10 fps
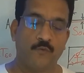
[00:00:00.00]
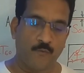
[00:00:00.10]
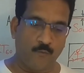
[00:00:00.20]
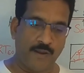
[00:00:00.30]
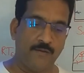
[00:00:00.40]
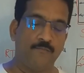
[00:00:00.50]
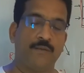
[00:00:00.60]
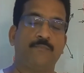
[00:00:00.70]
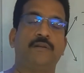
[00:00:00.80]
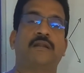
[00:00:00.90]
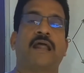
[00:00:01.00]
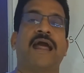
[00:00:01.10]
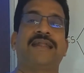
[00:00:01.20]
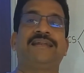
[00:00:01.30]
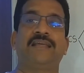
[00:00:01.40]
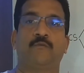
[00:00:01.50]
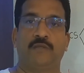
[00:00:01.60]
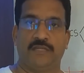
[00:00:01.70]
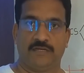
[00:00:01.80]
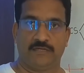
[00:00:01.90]
when people are handling
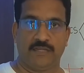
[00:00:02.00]
with it.